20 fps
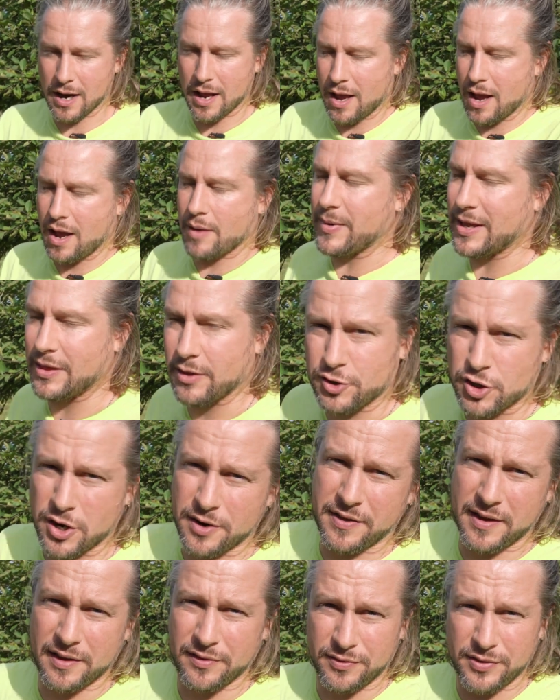I mean, the
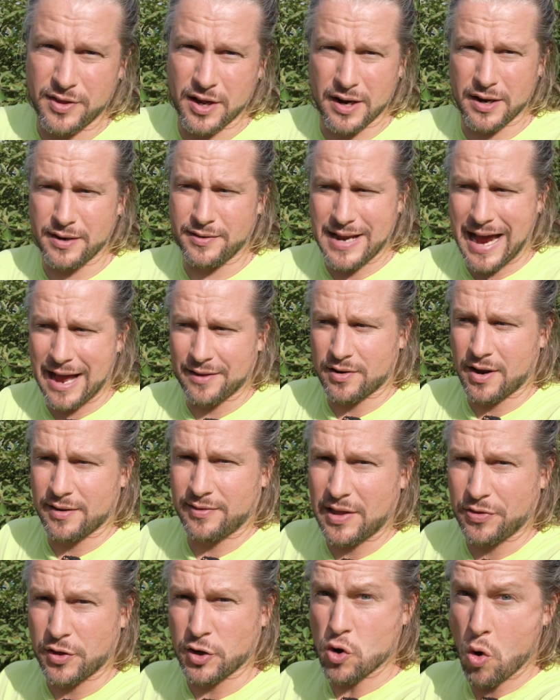truth is that, as I
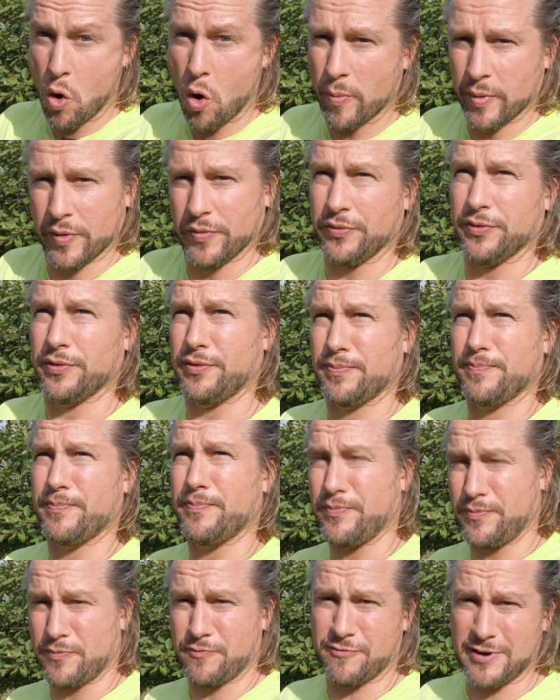said, the Normans
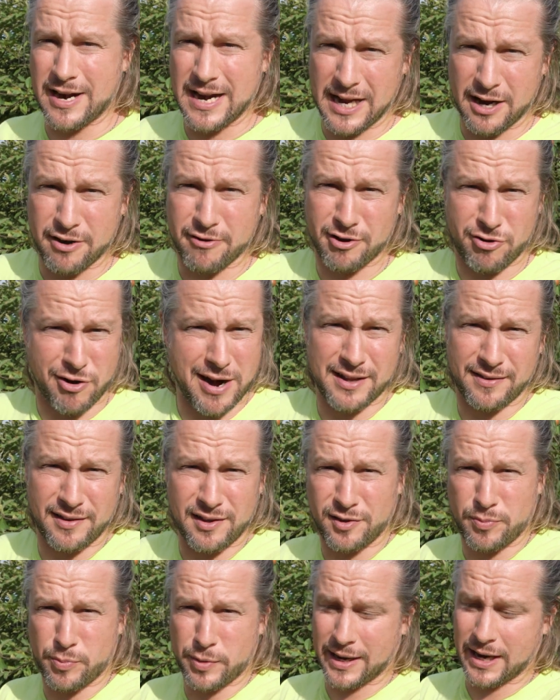really are
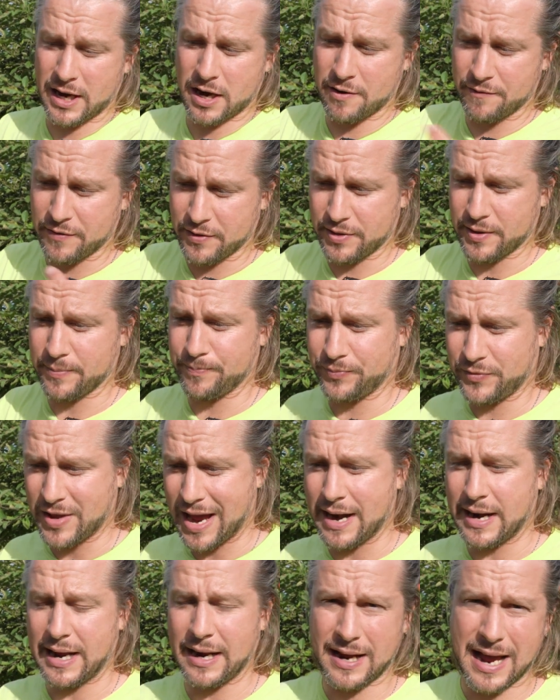accredited to bring over the
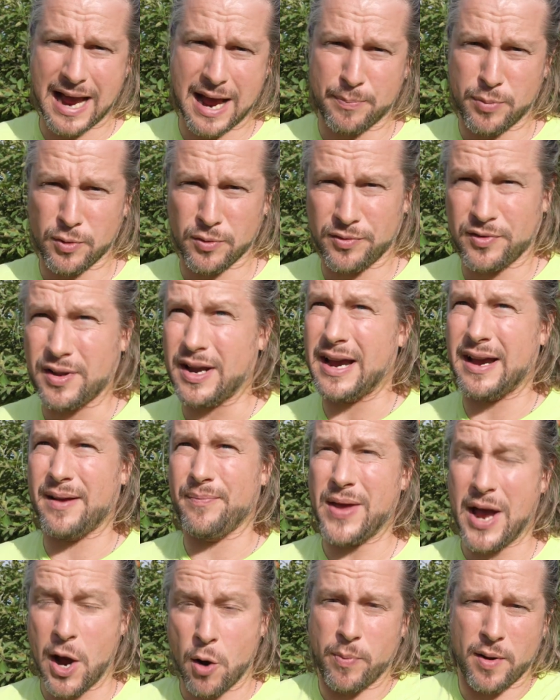tannic apples that
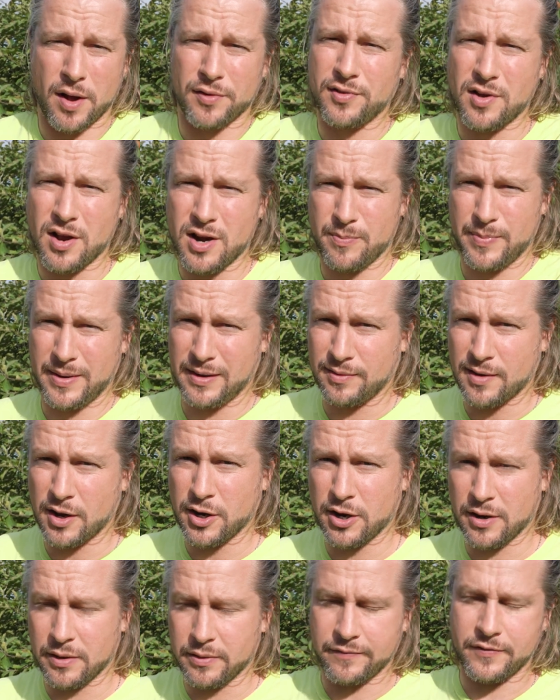help our cider be so
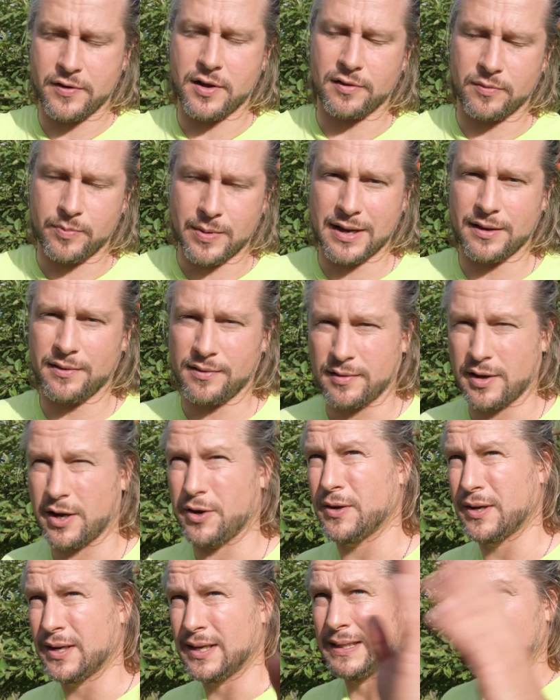good in the first place. So,
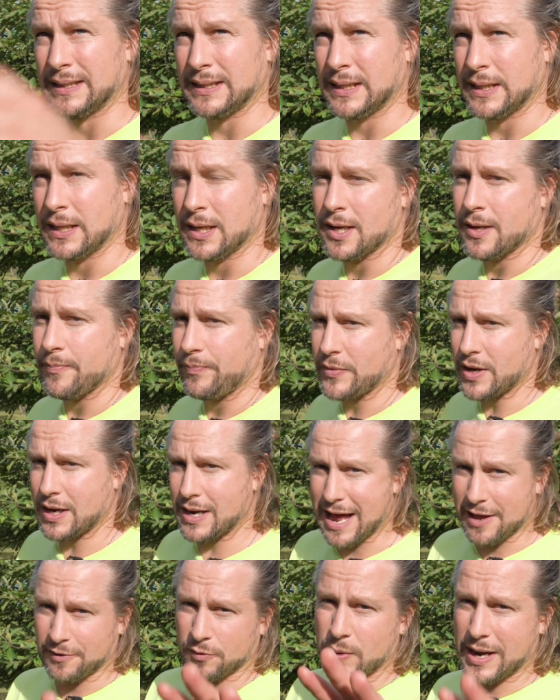
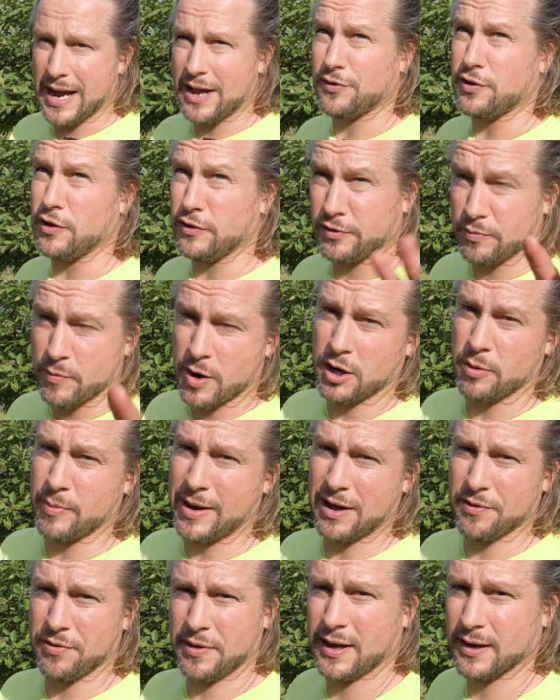less we get too smug
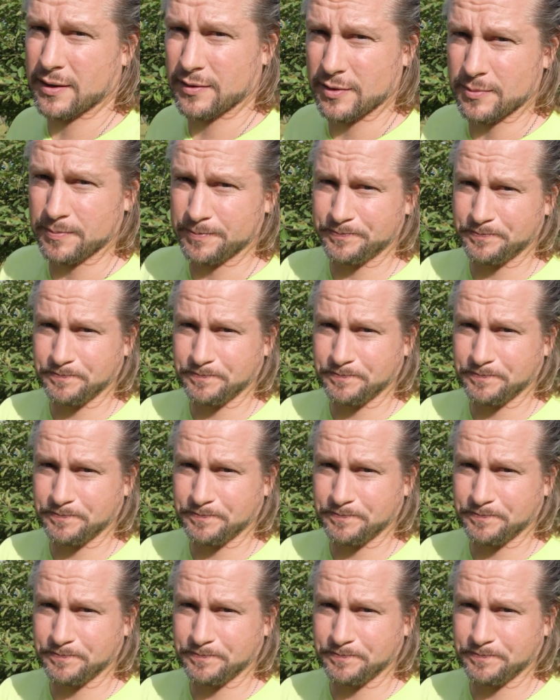about things.